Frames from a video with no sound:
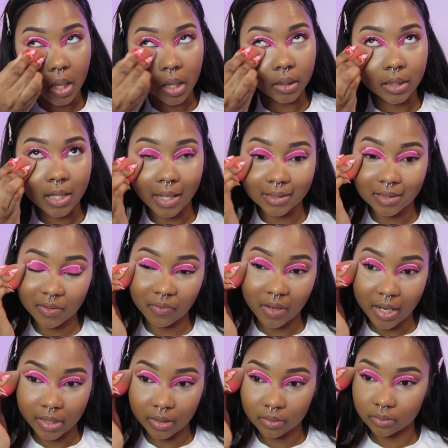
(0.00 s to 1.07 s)
that's
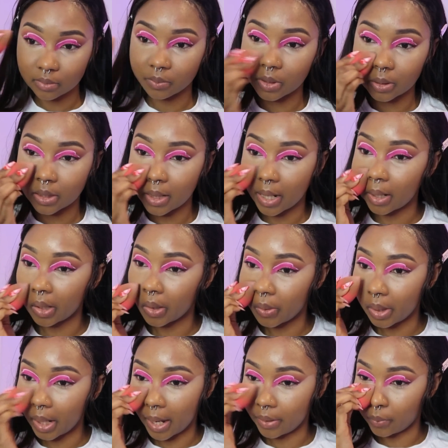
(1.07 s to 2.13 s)
fine. I'm gonna die
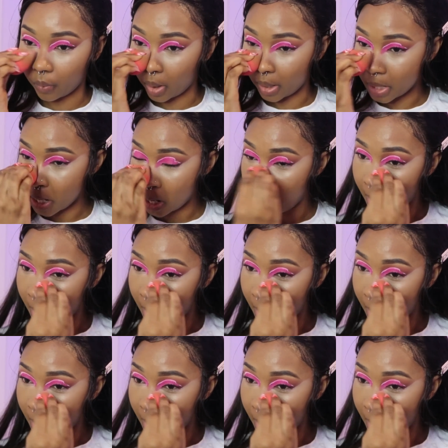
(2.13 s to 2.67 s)
alone, and what?